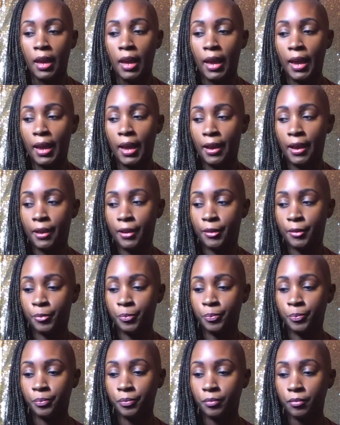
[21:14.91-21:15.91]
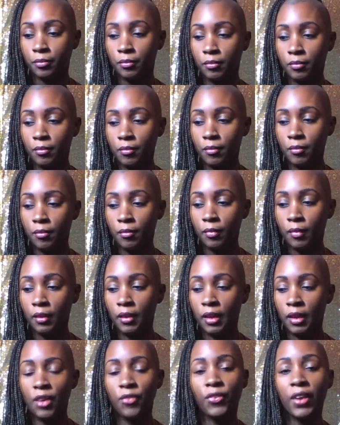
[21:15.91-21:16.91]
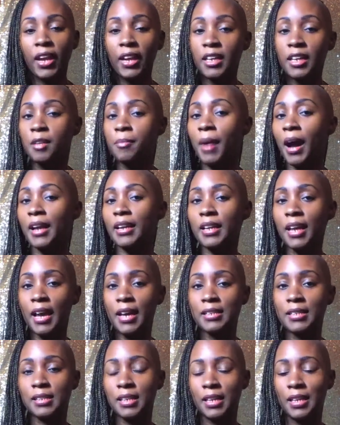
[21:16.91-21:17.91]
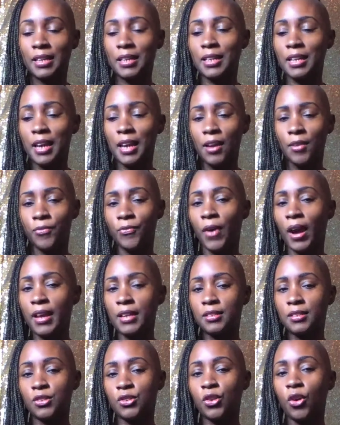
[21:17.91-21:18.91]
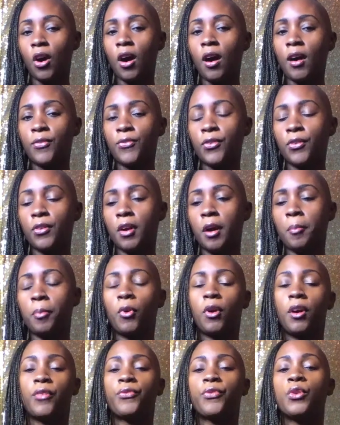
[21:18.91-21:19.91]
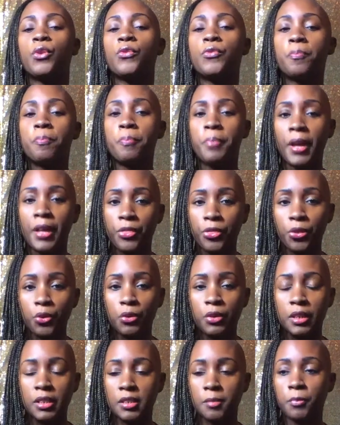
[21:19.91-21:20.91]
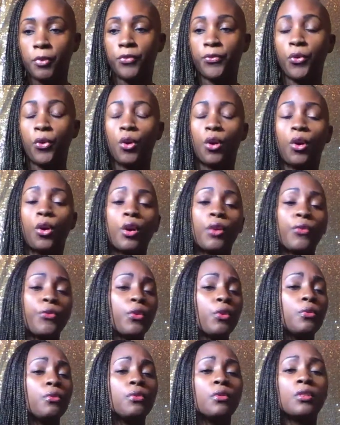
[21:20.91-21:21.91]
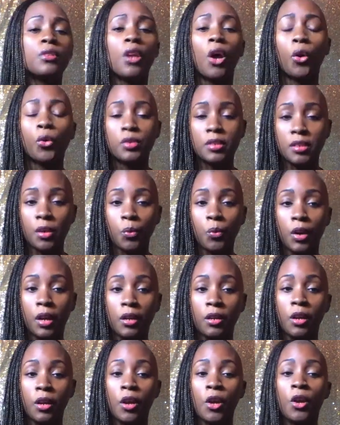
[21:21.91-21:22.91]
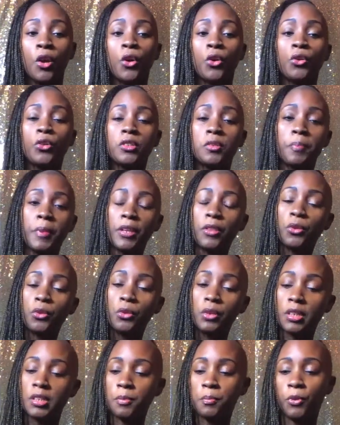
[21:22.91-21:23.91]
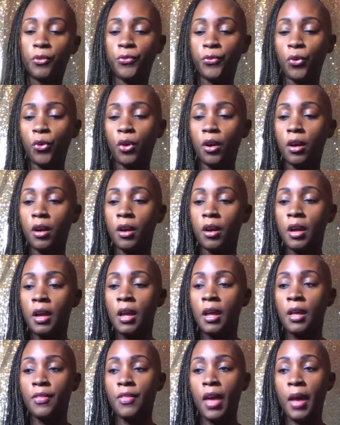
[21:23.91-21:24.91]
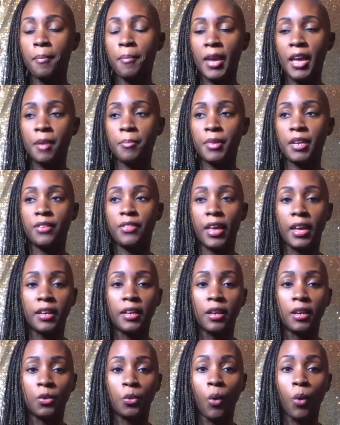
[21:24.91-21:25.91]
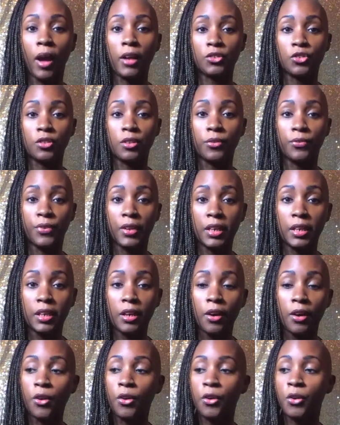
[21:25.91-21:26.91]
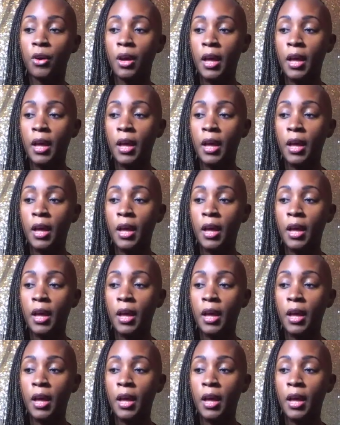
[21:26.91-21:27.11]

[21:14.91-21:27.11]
And if anybody has any advice to offer up, or if you've been through this before, or if you know someone who's been through this before, that maybe they can watch the video